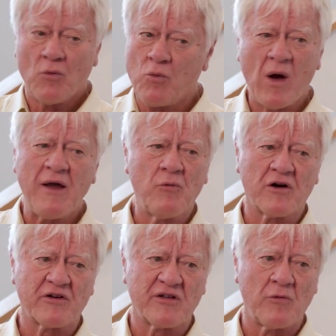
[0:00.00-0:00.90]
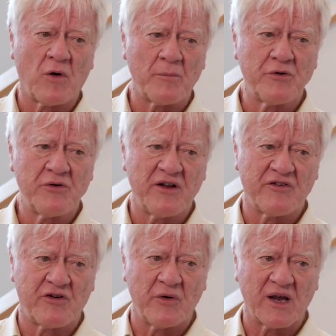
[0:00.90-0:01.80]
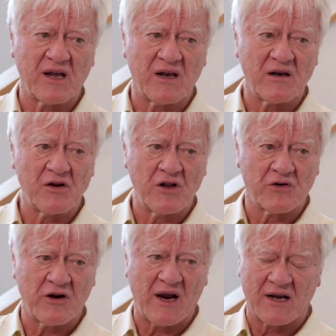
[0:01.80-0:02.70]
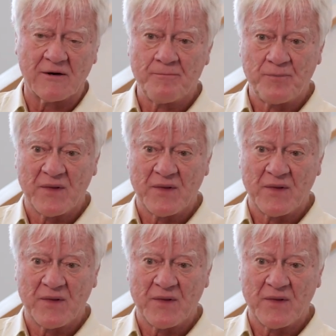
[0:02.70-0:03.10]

way worse than what Putin is doing in Ukraine.